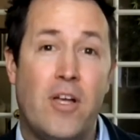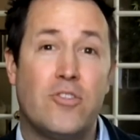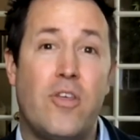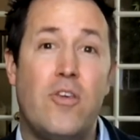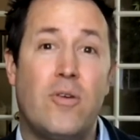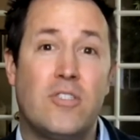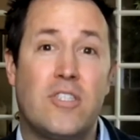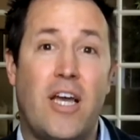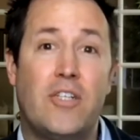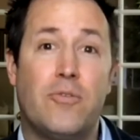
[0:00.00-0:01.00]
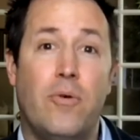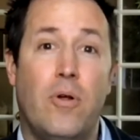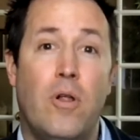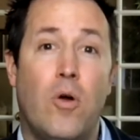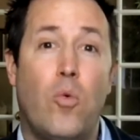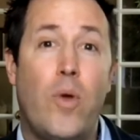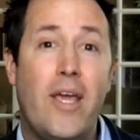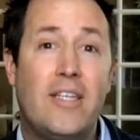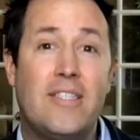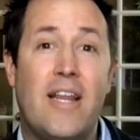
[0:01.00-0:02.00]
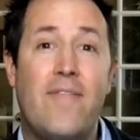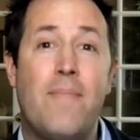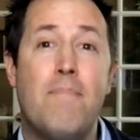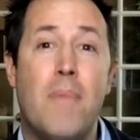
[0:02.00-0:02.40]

so that you can schedule weeks and even